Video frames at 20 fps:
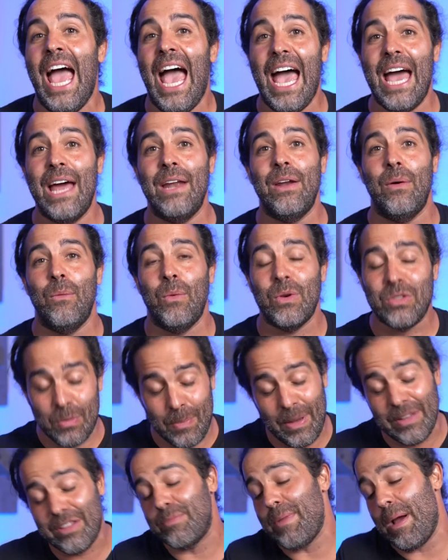And what's
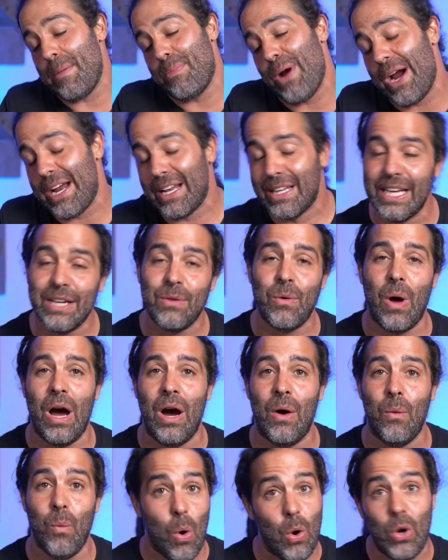amazing, my bride Lynn
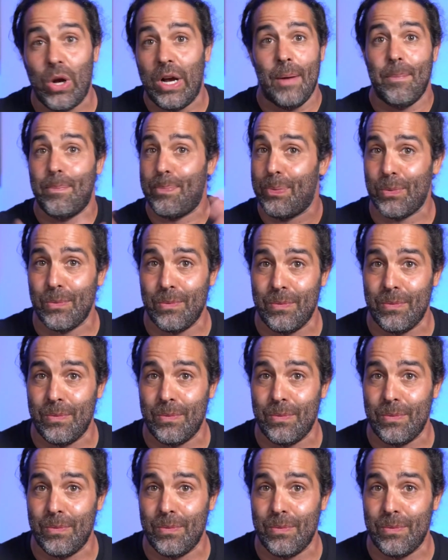woke up,